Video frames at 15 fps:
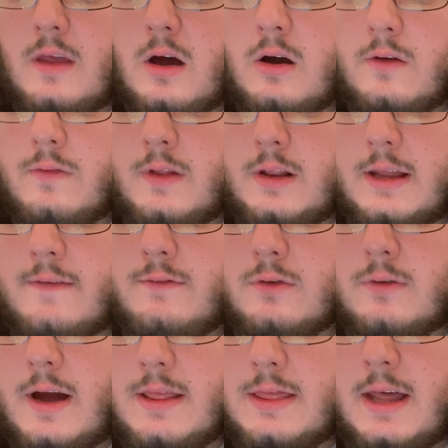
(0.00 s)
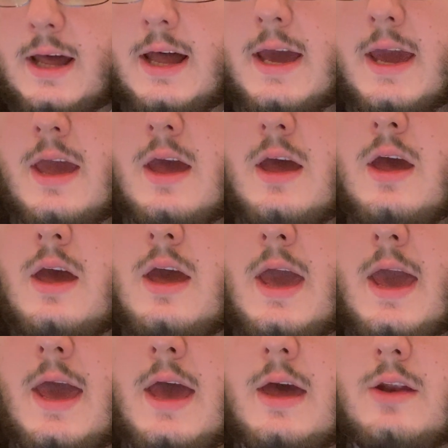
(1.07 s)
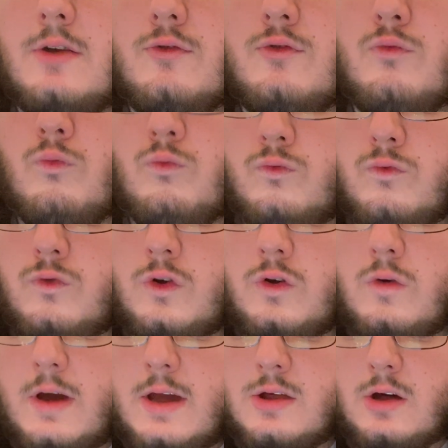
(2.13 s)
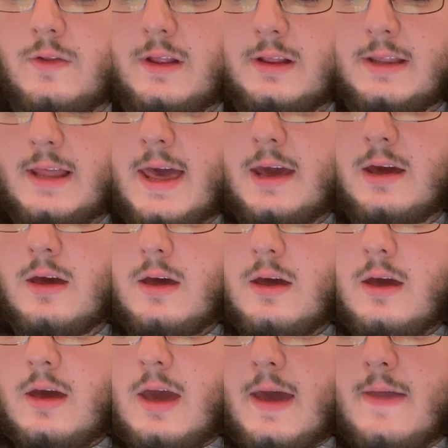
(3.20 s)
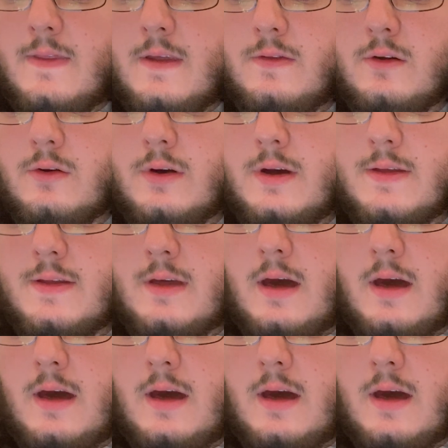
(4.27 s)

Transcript: or the left or right thigh, and 2 each on the leg. And then there is